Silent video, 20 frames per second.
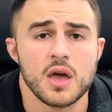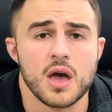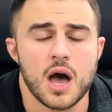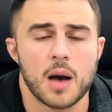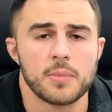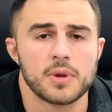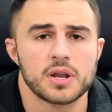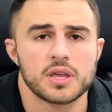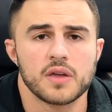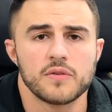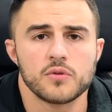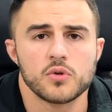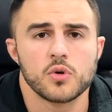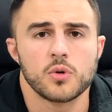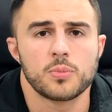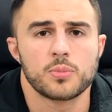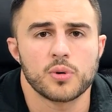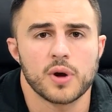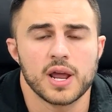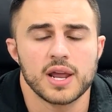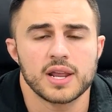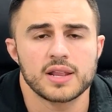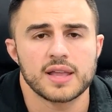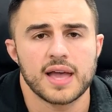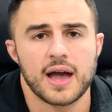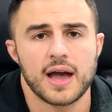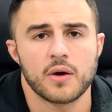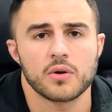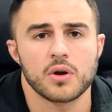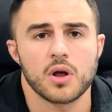I'm going to give you a
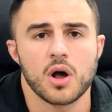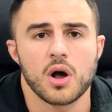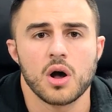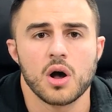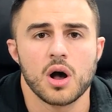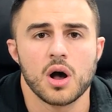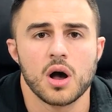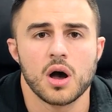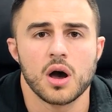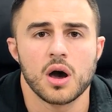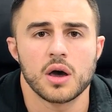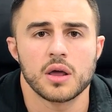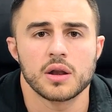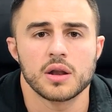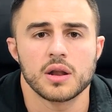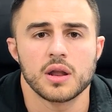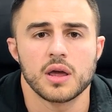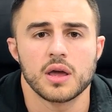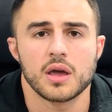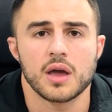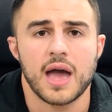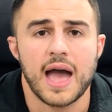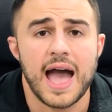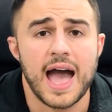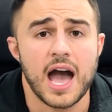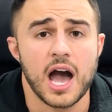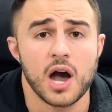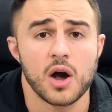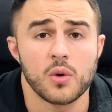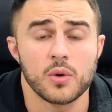breakdown on
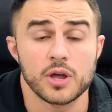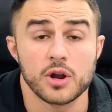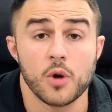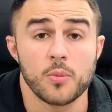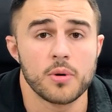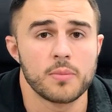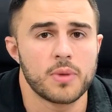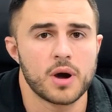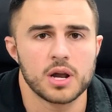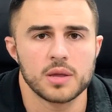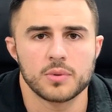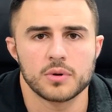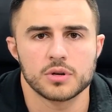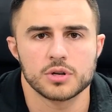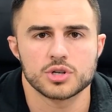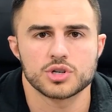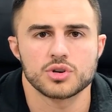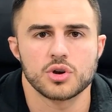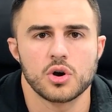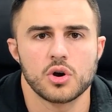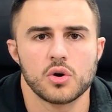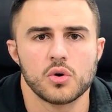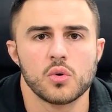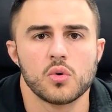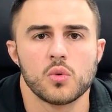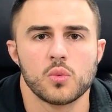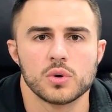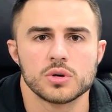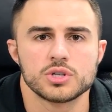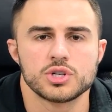how an open bodybuilding
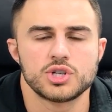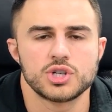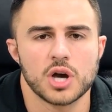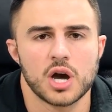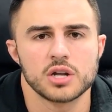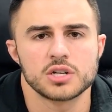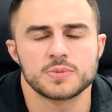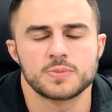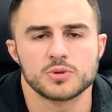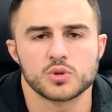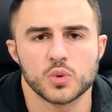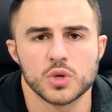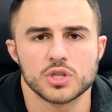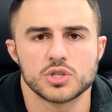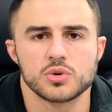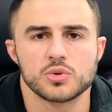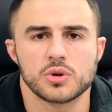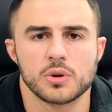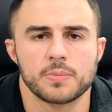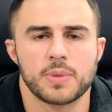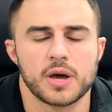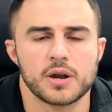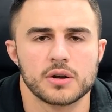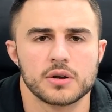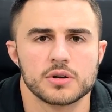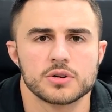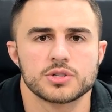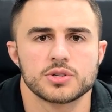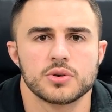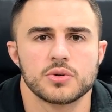show was judged between two
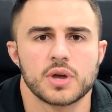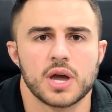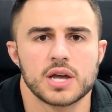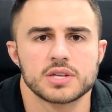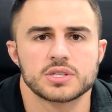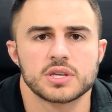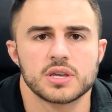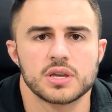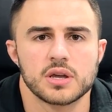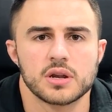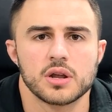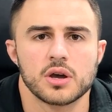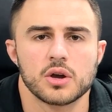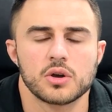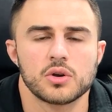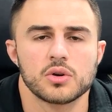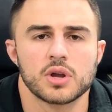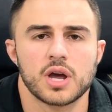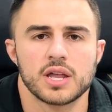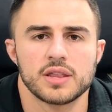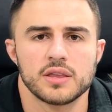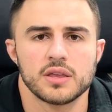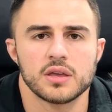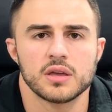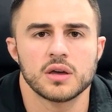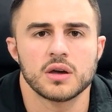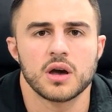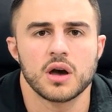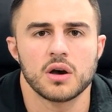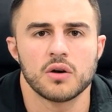competitors so you guys can get a good
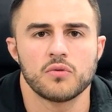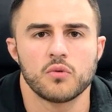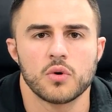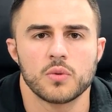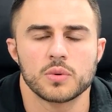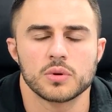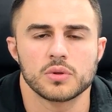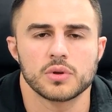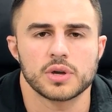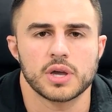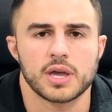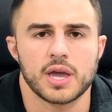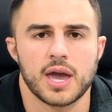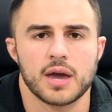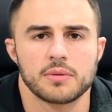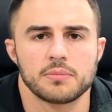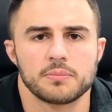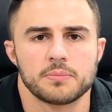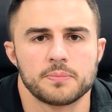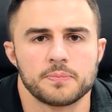idea of what we're looking at.